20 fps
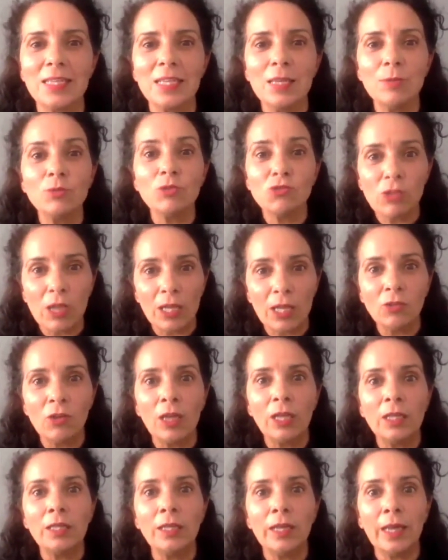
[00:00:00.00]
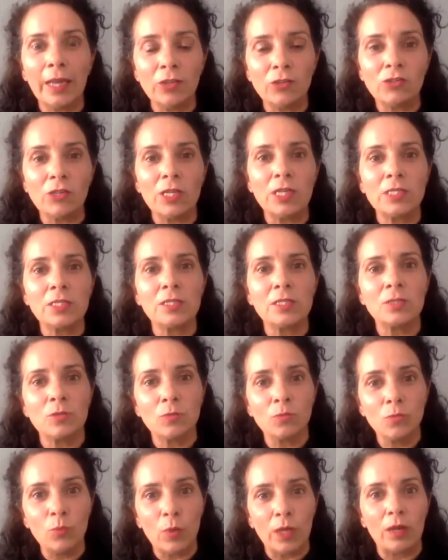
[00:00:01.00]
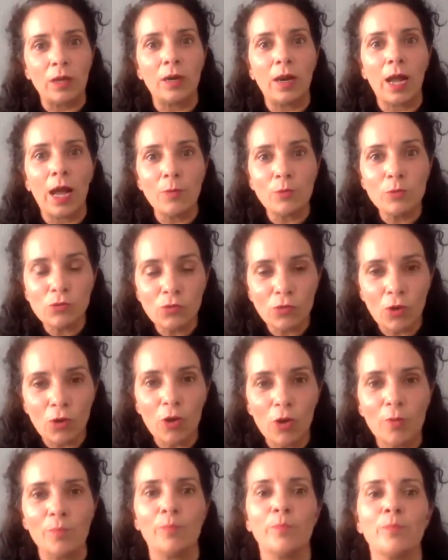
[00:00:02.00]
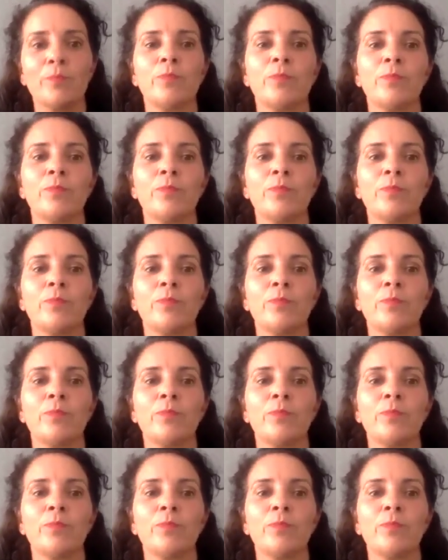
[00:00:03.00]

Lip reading: he was genuinely interested in where I was from.